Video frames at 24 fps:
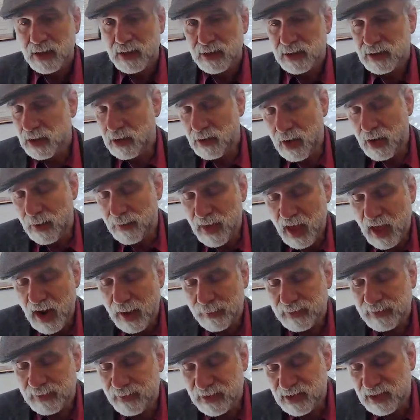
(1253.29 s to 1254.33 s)
So I'm not
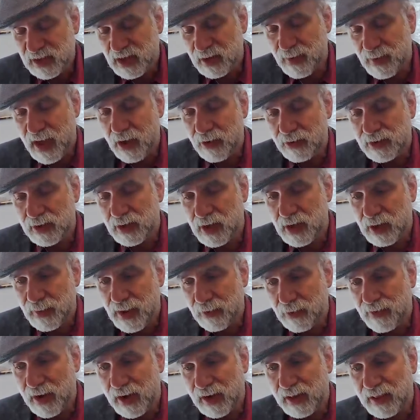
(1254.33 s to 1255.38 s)
optimistic about
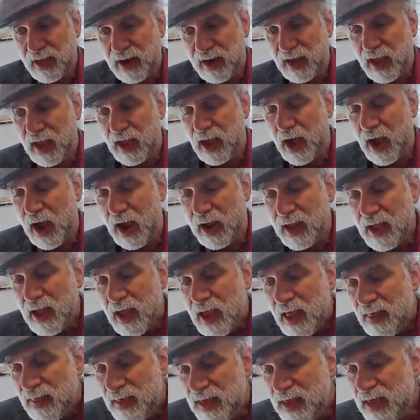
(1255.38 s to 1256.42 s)
about regulating AI.
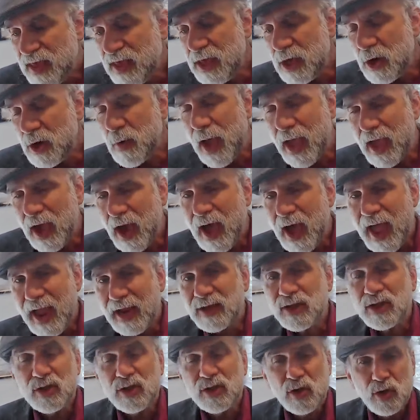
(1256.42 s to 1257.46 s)
The EU AI
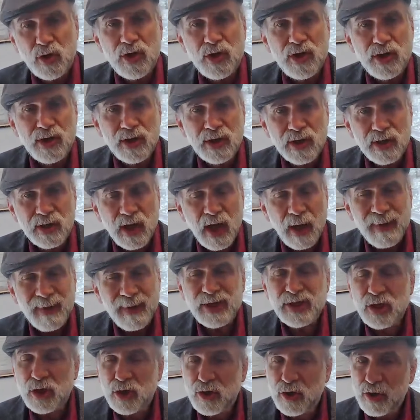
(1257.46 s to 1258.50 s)
Act is good. I mean,
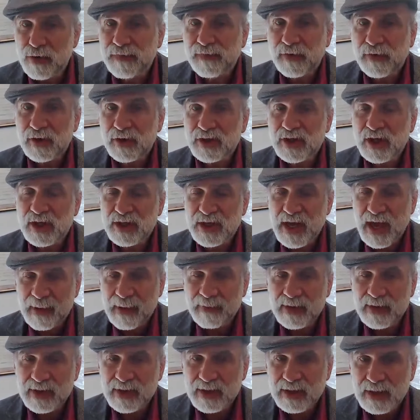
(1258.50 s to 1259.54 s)
it's a good first
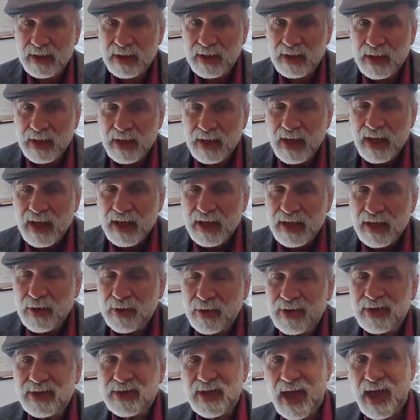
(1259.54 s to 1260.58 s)
attempt. You
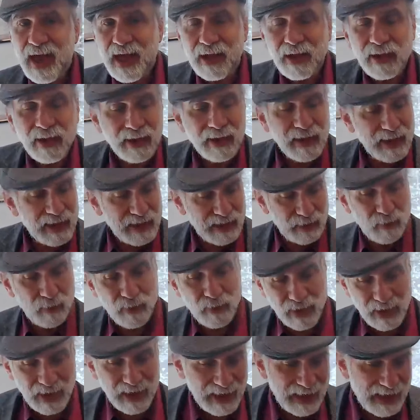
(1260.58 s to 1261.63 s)
can tell it,
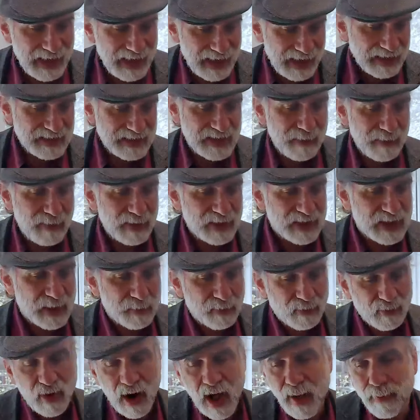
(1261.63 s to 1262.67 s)
it, it exhibits the
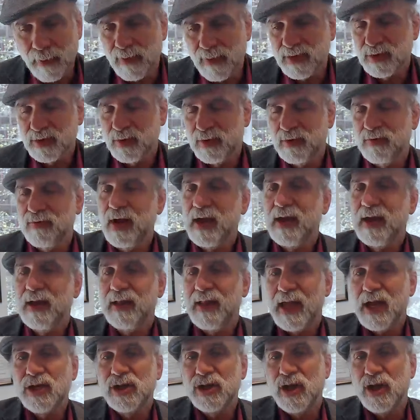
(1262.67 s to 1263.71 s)
problems with
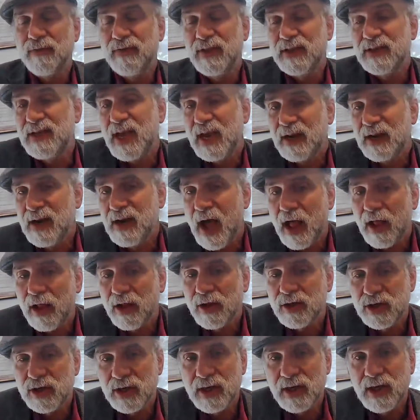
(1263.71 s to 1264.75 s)
regulation of the
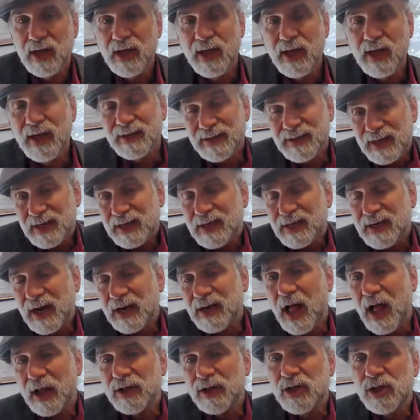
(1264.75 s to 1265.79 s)
technology. Since
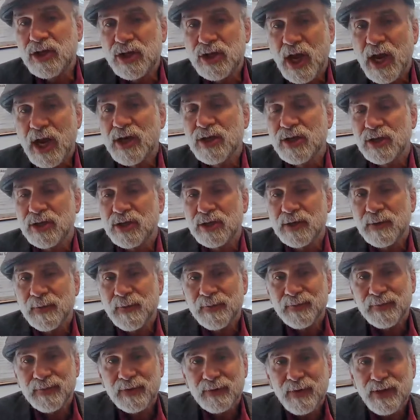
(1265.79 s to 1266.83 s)
technology changes,
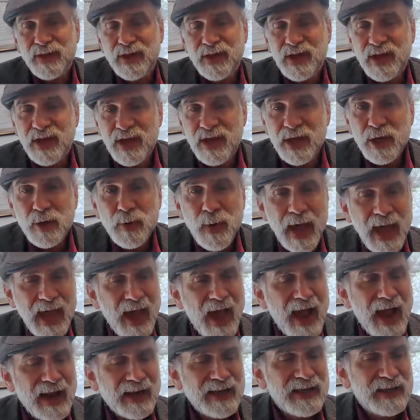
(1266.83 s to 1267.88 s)
right? The EU
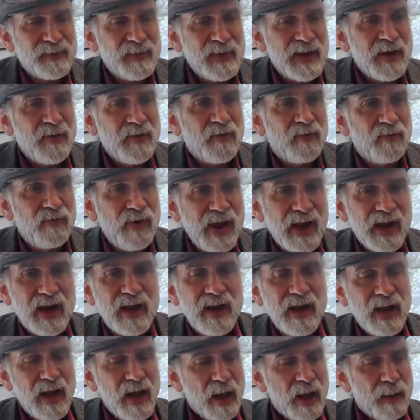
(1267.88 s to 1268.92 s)
AI Act is being
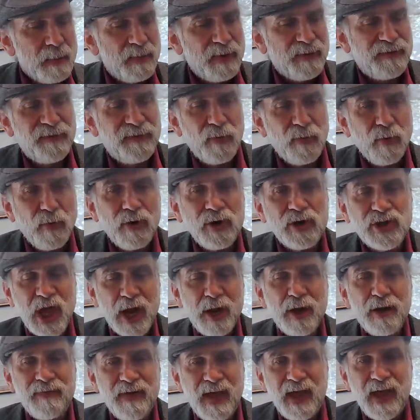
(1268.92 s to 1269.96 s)
written before
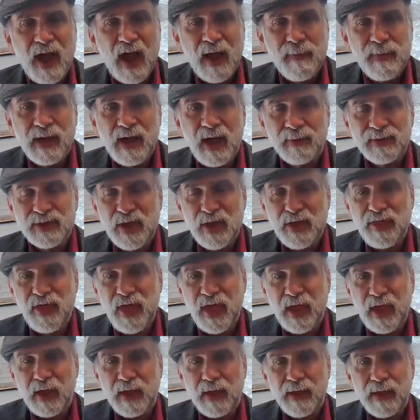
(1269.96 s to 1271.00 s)
generative AI becomes a
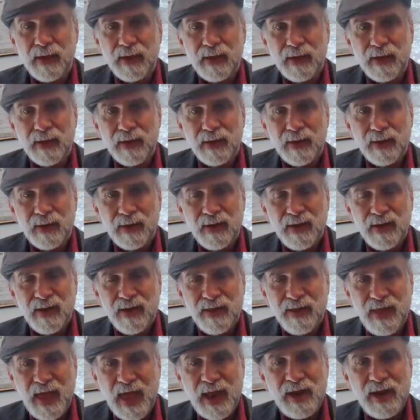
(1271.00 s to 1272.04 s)
thing.
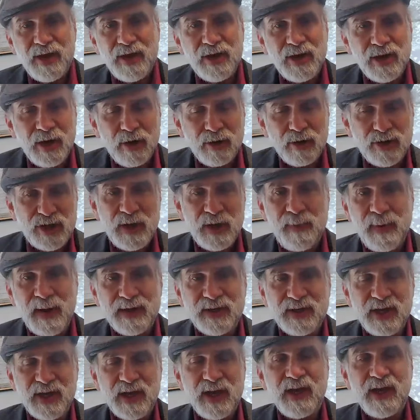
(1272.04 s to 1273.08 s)
Then, you know,
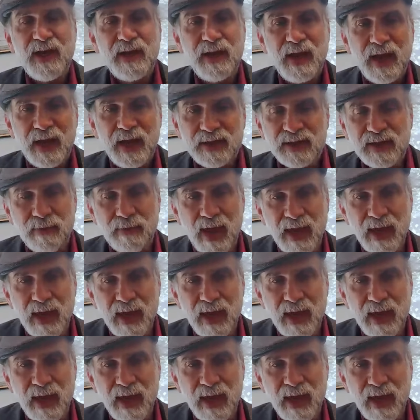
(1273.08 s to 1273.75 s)
GPT hits the